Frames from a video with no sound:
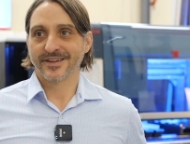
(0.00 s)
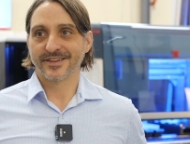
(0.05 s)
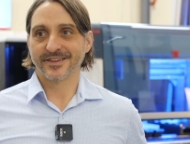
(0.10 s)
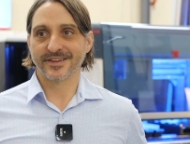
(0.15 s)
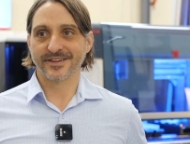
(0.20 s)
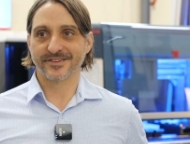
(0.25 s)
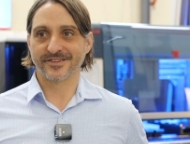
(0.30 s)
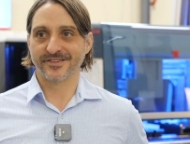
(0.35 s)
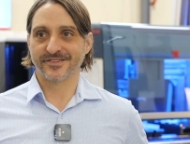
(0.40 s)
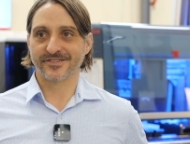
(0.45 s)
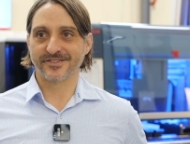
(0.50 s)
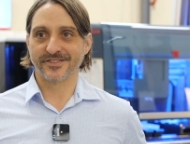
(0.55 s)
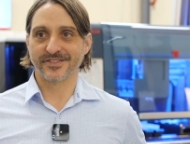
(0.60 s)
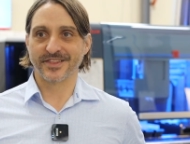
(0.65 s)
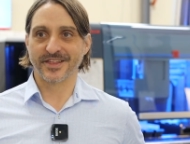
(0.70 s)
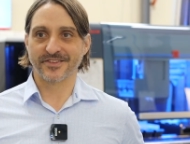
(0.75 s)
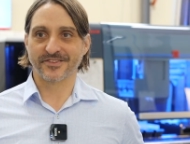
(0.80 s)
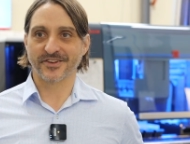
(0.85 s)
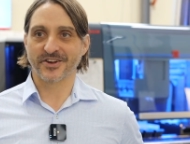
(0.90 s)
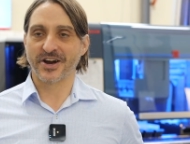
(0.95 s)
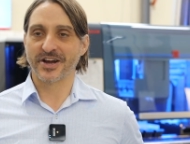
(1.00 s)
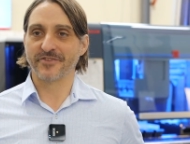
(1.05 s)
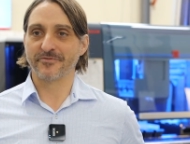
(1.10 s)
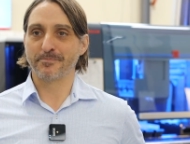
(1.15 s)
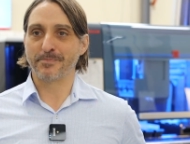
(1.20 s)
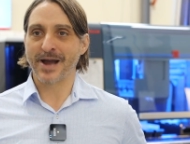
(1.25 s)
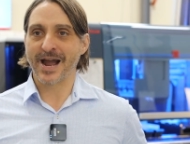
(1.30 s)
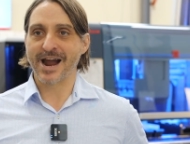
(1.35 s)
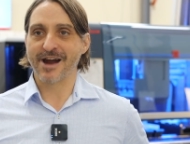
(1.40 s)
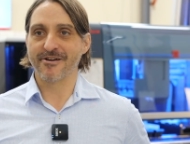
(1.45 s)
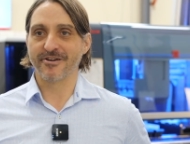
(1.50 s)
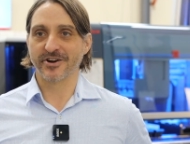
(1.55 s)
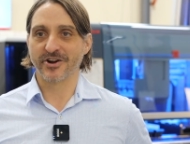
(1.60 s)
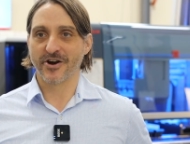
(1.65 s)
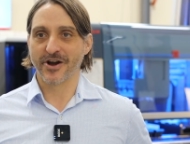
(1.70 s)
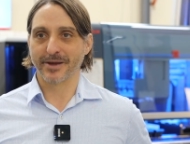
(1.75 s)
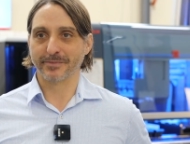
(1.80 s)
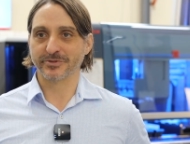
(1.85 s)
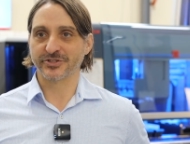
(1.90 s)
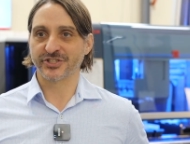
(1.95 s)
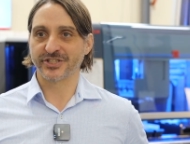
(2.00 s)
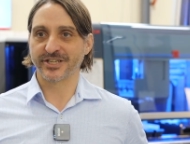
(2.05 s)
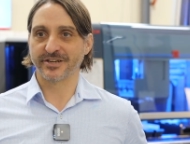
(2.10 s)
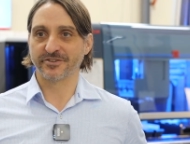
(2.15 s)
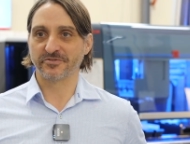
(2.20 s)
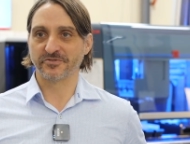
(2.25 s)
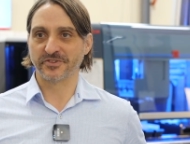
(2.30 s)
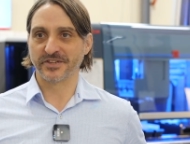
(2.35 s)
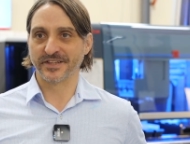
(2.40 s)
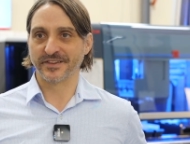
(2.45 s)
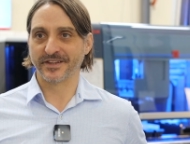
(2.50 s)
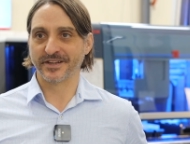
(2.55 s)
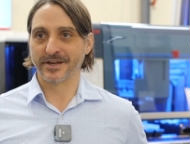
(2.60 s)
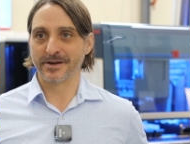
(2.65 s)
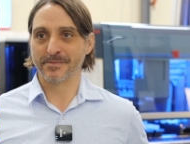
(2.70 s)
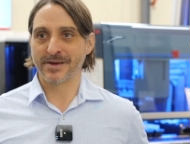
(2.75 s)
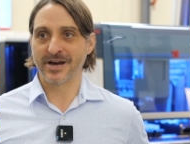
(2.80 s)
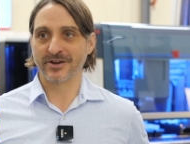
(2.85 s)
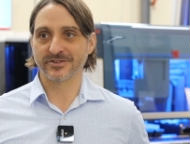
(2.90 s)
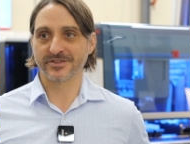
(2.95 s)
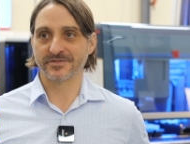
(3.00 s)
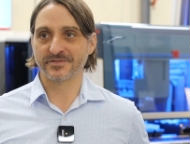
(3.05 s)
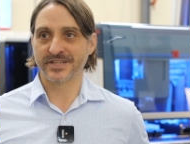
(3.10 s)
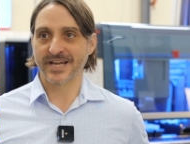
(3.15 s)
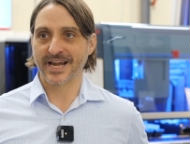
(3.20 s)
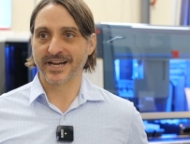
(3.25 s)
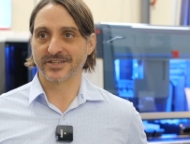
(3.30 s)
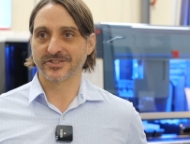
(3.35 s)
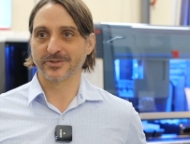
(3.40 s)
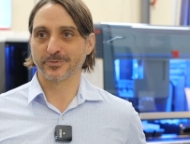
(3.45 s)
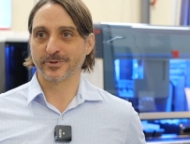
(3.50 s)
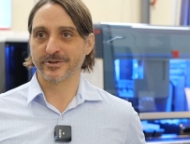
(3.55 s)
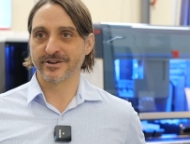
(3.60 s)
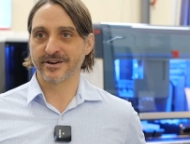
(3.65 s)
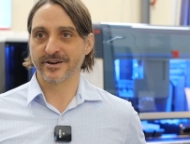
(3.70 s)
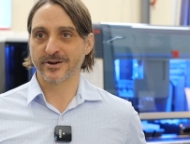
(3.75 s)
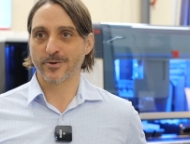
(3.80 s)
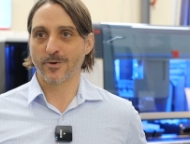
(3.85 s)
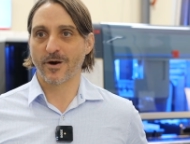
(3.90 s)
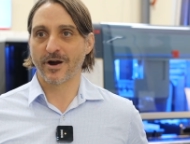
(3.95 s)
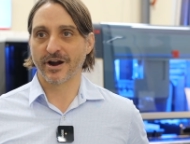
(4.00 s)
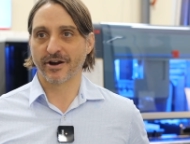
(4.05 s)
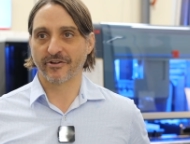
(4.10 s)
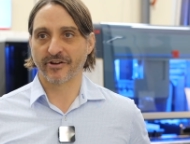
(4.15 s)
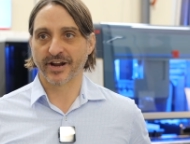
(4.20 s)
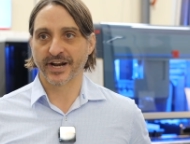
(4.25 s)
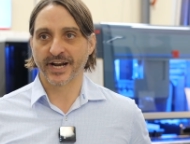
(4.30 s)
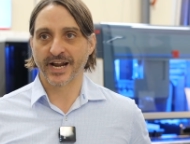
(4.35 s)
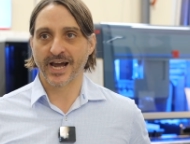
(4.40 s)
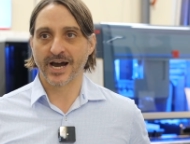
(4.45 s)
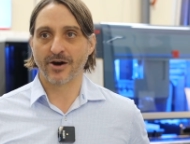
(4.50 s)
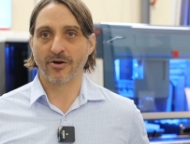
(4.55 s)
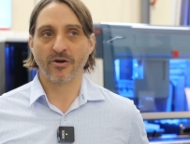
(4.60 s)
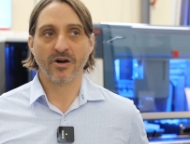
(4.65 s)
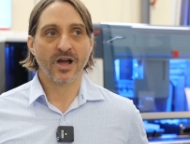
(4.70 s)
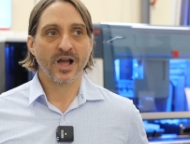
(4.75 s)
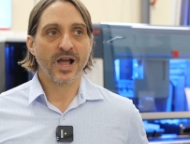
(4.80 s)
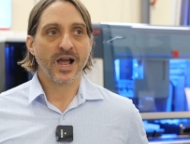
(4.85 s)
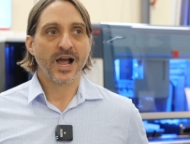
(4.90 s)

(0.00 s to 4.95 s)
There's a kind of paradigm shift in the amount of data we're acquiring now.